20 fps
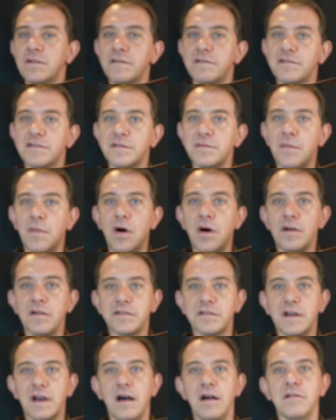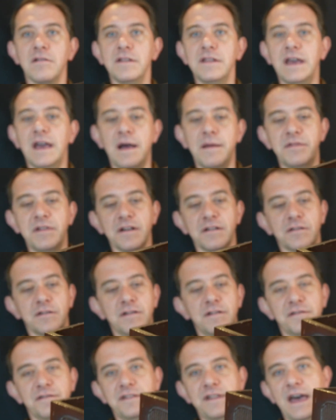of small scholarly objects
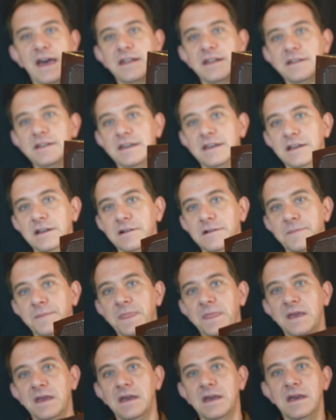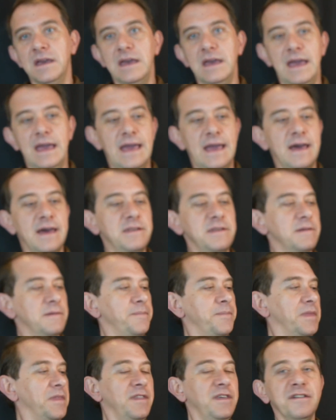could have sat in here. And
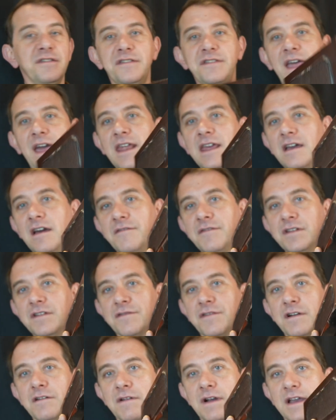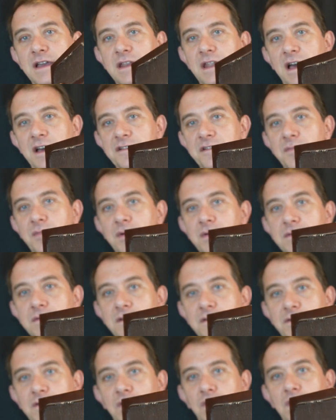the aesthetic of it is very recognizable,
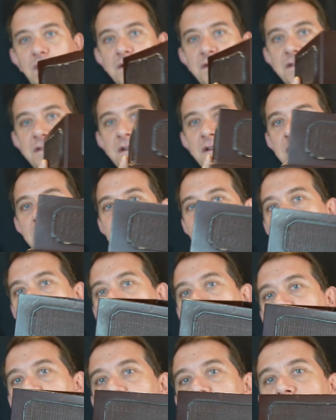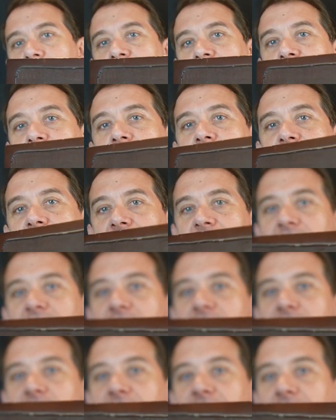of course. Very easy to recognize
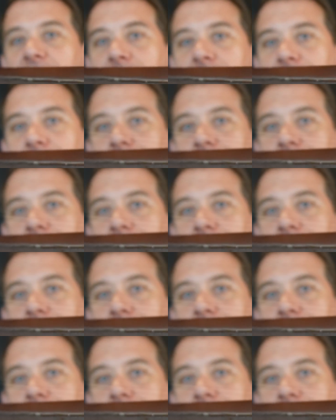this as Ming,